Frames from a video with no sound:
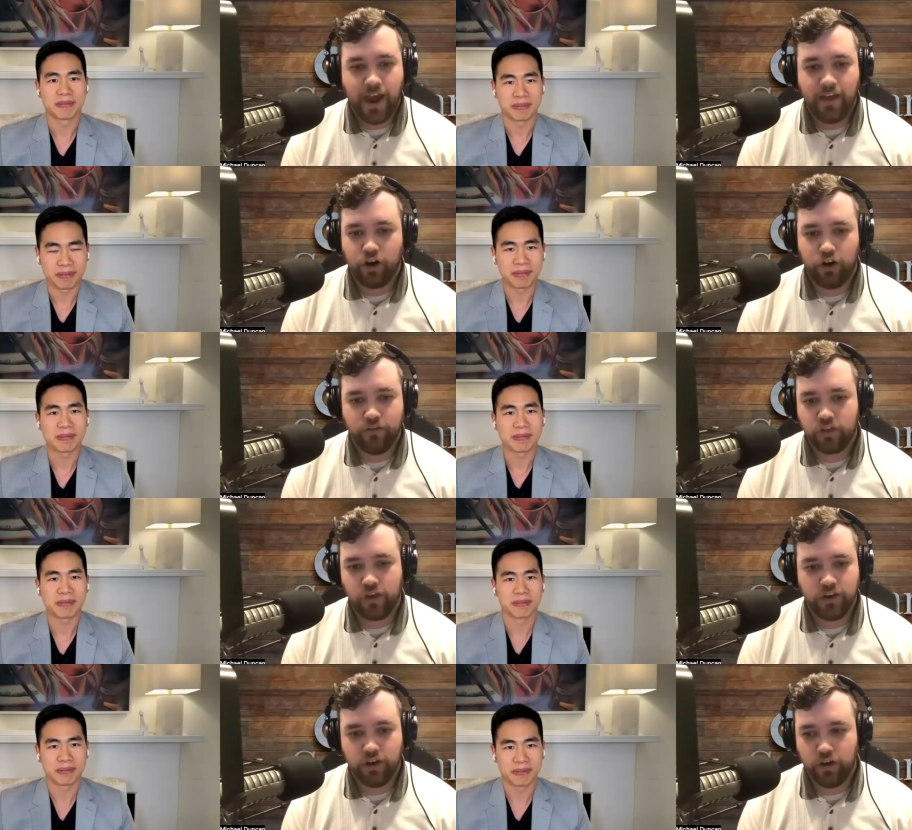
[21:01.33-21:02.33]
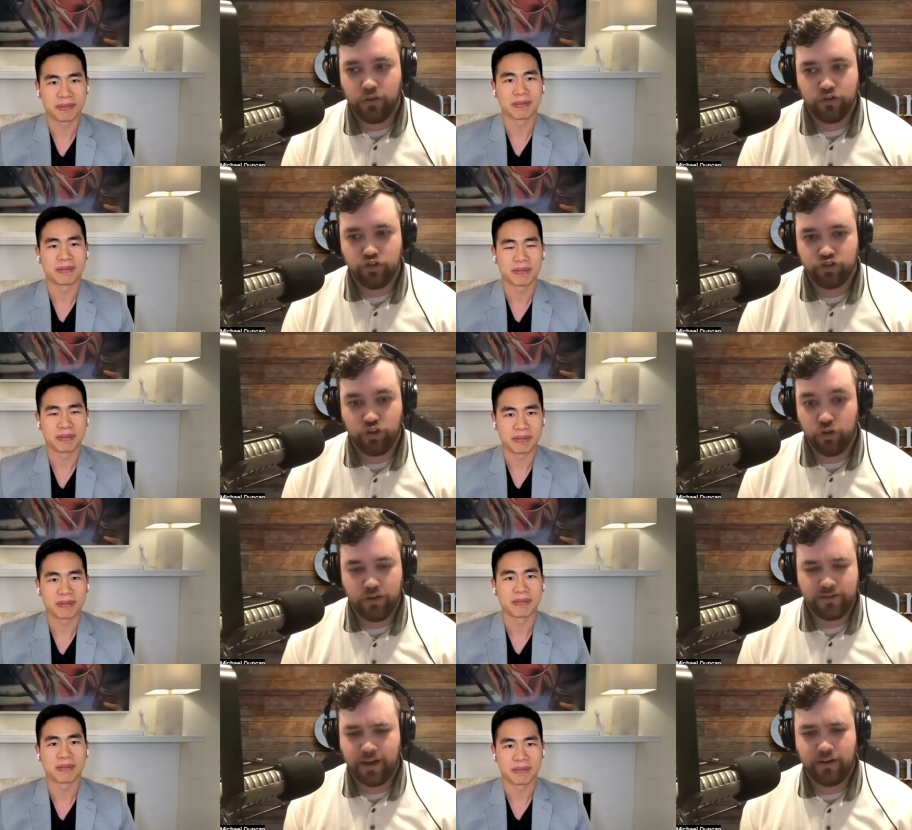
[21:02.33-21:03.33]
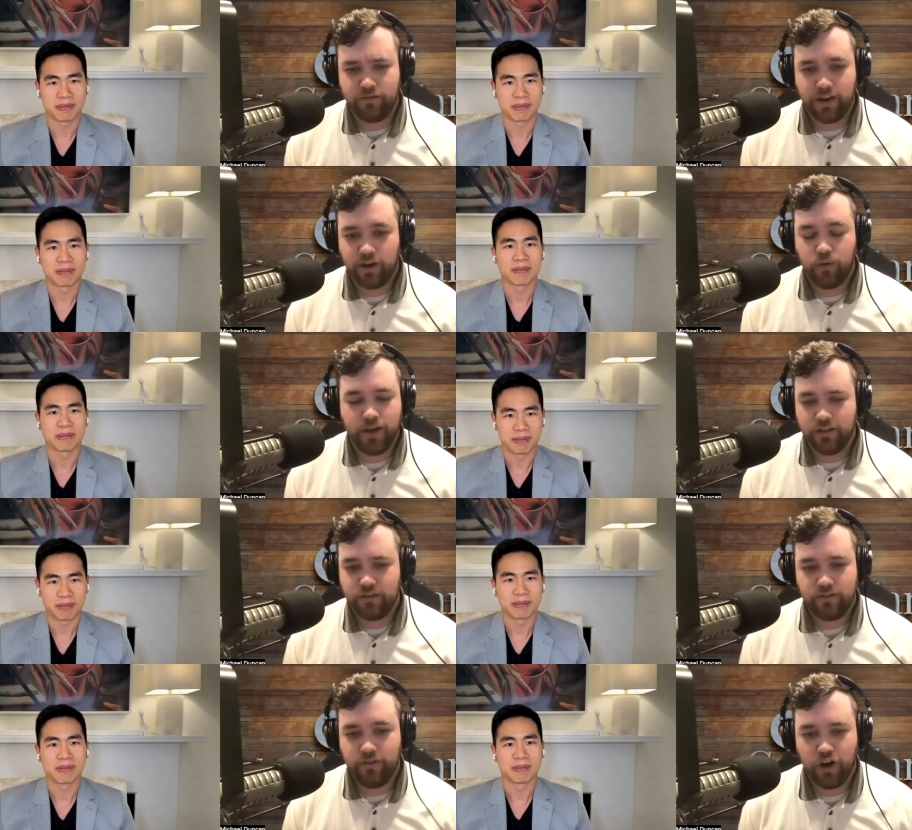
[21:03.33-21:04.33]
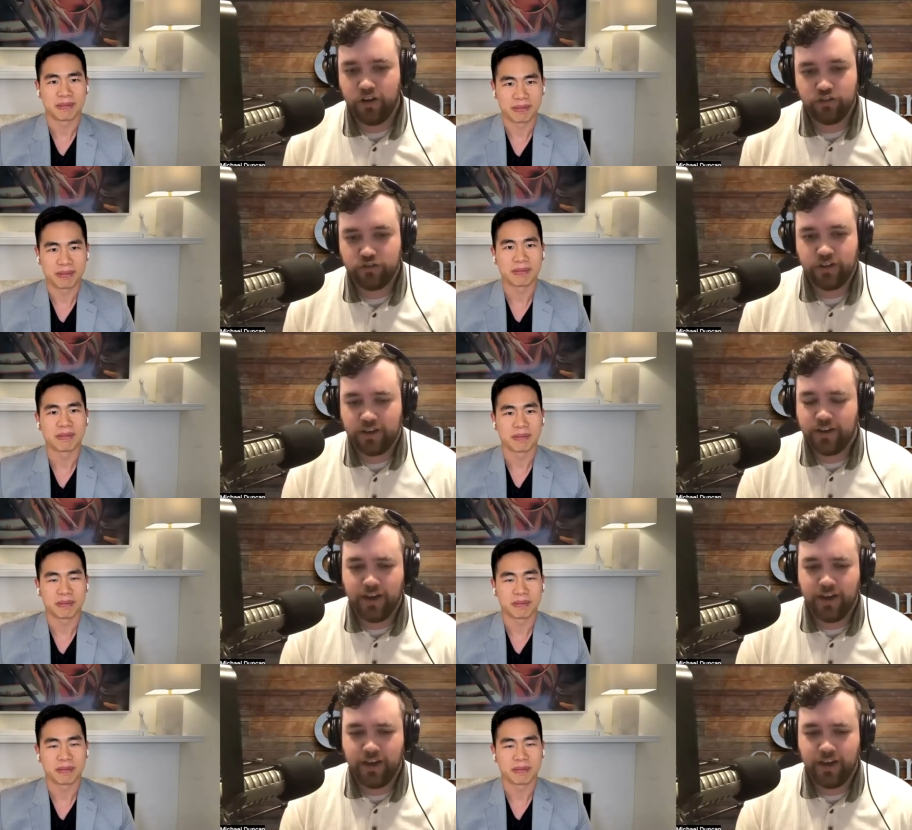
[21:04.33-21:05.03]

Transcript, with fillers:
Speaker 1: and then all of a sudden, you know, they're just slowly kind of fading away. It's very interesting